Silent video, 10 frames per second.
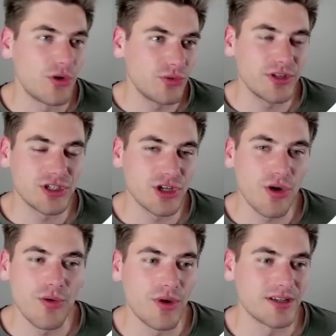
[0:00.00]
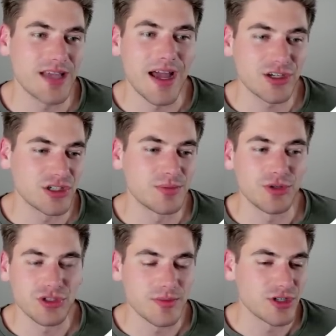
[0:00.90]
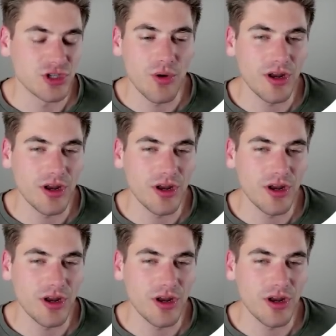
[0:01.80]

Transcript: only show it when it's actually supposed to be shown